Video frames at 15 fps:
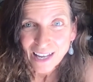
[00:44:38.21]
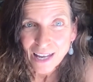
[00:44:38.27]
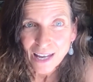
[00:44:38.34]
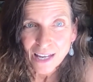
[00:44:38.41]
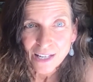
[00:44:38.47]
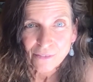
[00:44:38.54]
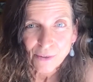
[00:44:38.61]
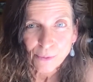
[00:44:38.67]

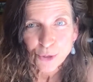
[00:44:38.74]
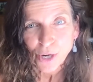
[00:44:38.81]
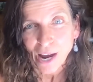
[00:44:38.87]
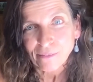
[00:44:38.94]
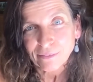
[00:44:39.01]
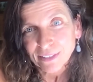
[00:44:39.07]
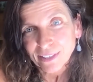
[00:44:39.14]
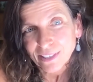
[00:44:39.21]
And if I'm
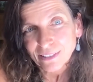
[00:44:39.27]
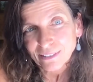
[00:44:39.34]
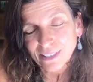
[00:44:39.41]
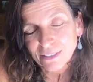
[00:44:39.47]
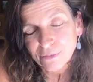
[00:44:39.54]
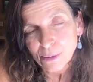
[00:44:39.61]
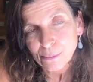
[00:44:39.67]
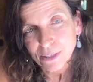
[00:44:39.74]
traveling,
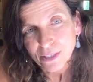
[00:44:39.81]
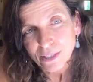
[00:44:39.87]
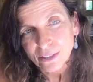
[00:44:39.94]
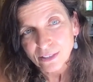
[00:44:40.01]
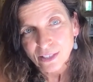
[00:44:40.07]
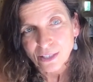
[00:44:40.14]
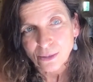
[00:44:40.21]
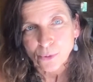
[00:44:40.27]
like if I'm in
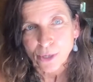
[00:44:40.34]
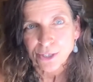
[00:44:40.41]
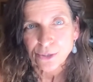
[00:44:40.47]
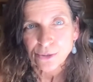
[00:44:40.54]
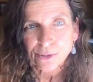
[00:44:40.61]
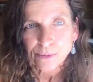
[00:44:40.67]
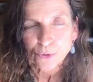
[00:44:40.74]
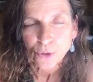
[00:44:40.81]
Italy where I
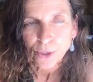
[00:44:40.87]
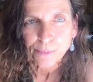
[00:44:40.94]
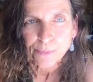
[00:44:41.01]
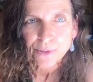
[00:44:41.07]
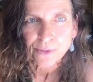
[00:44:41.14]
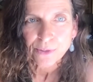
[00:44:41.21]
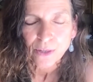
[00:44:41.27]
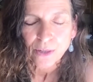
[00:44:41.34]
do some
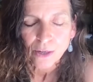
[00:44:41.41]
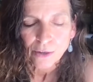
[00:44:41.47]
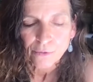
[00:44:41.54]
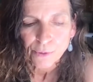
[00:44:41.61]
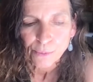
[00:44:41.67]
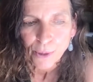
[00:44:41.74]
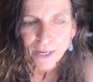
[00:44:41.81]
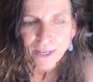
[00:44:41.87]
trips
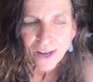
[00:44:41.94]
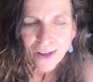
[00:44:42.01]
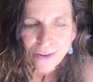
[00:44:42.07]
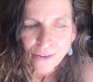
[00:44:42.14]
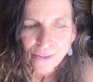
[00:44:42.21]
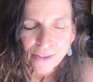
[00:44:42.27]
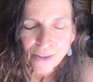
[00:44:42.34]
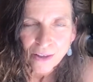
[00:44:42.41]
for brain
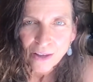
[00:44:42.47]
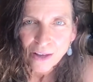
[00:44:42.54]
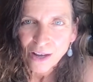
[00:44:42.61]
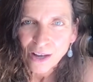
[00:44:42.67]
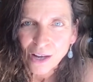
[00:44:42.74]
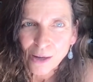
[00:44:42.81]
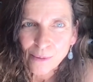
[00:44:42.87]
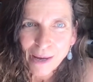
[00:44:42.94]
health,
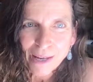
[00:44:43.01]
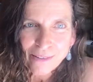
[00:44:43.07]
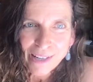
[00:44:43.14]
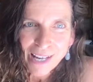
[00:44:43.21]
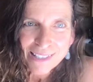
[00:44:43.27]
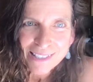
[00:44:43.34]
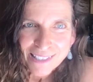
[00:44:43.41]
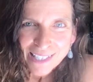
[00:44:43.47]
I don't
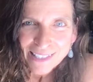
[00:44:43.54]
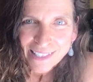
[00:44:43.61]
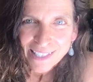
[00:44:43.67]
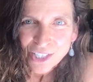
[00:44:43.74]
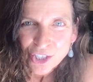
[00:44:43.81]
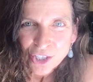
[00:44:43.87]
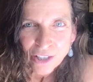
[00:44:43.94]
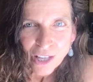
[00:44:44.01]
hesitate to
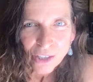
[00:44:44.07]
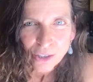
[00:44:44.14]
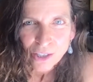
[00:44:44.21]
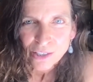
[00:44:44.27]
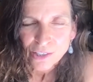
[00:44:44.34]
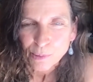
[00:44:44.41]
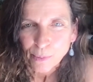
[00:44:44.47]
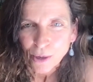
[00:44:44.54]
get gelato
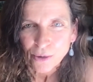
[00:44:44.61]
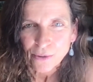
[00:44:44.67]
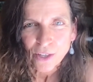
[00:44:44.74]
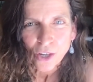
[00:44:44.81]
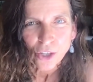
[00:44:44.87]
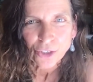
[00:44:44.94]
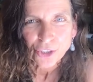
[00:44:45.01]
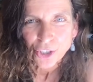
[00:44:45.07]
because it's part of the
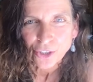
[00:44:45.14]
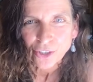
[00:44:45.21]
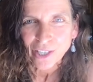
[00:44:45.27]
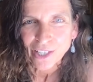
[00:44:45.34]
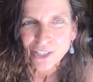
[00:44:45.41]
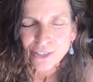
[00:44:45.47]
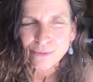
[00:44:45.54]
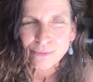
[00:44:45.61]
culture and
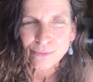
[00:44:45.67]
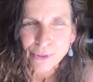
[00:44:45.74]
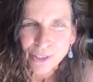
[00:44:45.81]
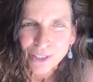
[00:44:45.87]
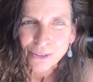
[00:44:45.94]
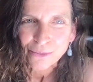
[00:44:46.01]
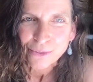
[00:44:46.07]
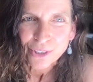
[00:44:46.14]
I just
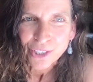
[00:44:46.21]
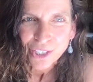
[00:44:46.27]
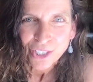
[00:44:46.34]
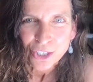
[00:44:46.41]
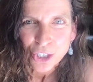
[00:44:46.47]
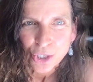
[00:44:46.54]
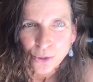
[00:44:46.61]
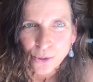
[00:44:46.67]
really, really
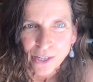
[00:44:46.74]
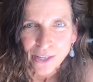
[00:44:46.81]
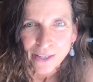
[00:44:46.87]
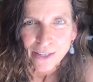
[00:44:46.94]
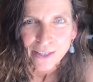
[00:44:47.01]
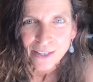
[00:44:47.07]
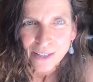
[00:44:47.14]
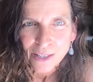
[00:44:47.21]
enjoy
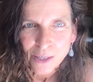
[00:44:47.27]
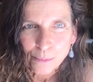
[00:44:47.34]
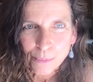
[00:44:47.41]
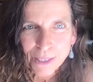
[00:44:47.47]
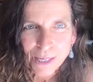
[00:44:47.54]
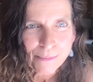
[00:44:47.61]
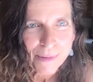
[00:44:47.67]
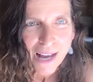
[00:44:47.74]
it.
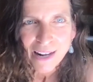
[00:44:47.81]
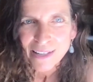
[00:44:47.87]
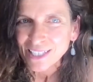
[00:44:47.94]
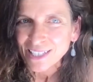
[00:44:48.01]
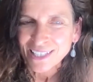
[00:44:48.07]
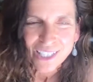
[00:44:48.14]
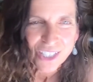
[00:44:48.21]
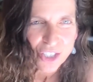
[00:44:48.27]
But I'm not
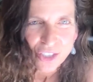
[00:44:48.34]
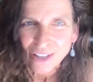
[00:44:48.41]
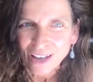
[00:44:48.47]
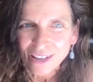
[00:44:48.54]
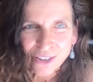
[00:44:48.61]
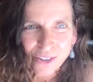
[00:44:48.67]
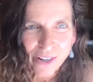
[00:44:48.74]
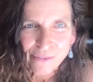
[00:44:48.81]
eating
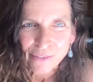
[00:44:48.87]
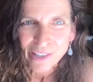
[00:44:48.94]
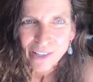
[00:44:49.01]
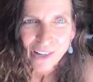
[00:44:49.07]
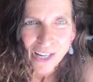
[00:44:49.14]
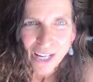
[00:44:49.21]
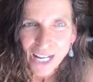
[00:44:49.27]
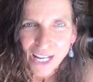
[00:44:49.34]
gelato every
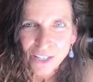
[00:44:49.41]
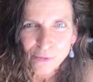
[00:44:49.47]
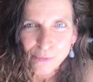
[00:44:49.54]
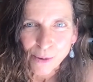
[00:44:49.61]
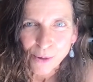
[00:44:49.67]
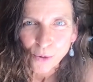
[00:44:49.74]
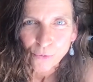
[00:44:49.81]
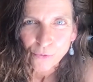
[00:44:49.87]
night out of
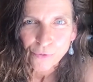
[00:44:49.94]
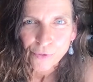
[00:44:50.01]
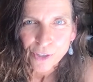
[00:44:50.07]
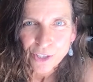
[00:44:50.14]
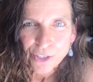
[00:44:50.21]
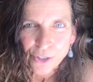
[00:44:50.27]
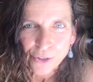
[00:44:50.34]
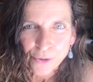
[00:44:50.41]
my own
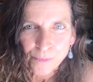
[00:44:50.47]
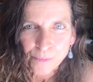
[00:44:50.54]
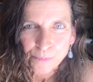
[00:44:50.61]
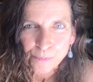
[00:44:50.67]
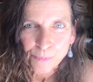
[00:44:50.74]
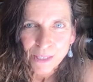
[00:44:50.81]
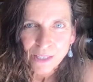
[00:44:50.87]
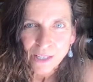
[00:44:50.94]
freezer
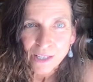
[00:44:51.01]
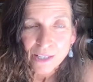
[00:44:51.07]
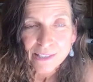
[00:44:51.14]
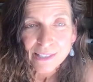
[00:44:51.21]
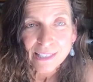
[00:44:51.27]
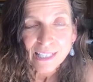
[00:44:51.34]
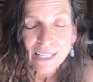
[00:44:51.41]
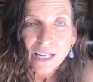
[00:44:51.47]

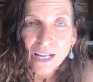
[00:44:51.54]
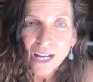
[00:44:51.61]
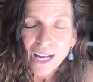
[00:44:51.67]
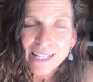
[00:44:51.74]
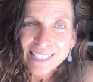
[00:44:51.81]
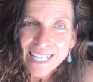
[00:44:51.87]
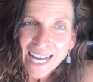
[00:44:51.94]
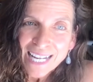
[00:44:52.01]
because
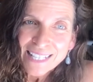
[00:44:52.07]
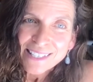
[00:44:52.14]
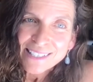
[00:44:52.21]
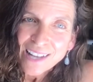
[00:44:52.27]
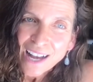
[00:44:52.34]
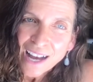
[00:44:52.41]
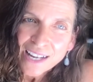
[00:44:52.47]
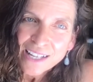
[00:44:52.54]
a diet
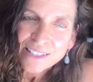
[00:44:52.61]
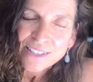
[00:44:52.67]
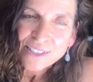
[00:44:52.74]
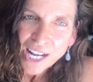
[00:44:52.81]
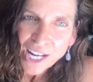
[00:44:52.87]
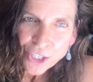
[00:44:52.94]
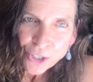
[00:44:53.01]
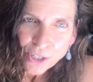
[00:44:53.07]
that's high in
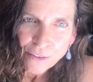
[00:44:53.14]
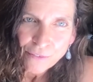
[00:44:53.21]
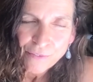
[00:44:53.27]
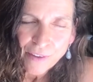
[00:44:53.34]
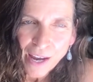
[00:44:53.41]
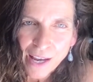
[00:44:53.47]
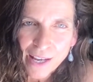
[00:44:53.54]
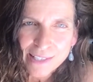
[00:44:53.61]
saturated
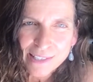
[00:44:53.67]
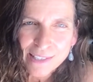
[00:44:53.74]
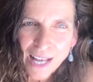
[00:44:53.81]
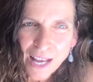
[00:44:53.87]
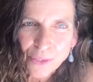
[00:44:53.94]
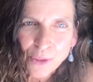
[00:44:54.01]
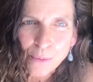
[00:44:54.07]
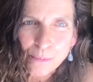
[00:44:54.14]
fat is
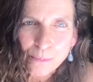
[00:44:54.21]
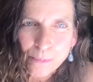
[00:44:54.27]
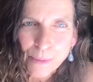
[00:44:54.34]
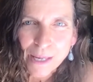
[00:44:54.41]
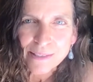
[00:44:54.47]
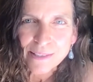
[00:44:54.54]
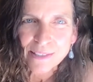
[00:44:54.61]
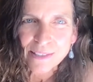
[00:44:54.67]
not the
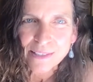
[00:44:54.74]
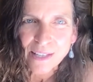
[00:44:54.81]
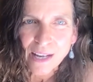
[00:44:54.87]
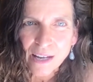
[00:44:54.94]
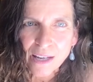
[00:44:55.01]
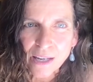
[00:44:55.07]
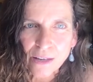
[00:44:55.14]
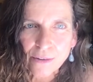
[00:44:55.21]
best
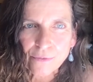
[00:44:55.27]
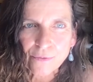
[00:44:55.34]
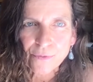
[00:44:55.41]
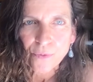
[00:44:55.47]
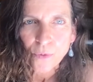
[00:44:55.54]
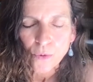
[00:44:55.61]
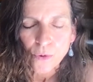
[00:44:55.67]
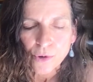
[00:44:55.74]
diet
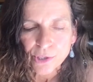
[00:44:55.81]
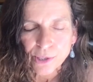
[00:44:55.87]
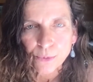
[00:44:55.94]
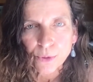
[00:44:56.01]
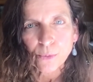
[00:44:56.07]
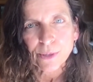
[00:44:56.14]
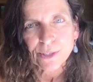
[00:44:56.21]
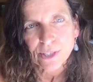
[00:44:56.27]
for
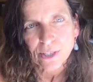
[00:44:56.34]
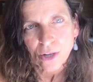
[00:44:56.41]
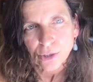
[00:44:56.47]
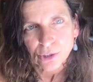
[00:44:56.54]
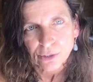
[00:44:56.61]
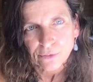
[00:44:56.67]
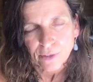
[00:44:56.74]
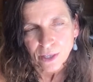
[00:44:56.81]
someone who wants to
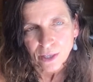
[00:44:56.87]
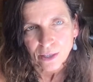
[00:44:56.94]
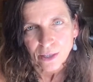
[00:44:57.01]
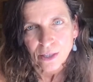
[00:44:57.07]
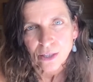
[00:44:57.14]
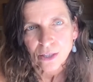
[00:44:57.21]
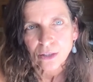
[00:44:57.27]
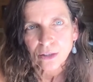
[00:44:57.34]
cultivate
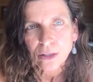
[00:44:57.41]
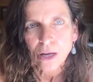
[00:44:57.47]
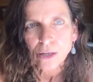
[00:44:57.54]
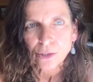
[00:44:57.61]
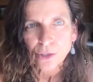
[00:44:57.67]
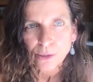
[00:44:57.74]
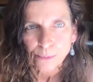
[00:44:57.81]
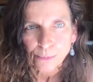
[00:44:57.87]

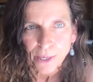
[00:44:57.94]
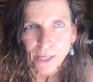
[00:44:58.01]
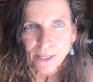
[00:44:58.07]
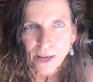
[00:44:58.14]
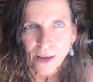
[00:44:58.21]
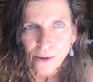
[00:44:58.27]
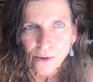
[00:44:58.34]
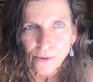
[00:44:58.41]
long-term brain
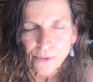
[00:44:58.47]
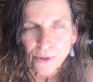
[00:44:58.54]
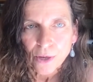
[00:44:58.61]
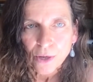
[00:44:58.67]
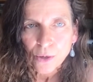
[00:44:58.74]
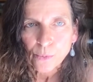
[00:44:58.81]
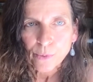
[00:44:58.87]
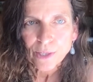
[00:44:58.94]
health.
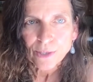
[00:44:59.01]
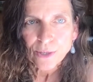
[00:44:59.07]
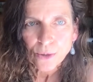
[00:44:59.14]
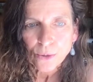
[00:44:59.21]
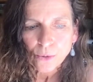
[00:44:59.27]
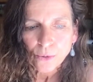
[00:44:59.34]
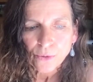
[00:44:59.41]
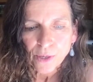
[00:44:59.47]
We
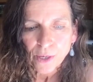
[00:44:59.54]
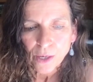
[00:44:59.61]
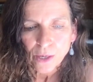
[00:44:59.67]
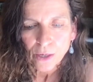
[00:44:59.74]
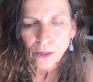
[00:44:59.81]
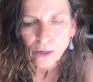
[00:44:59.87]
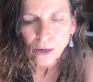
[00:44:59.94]
know that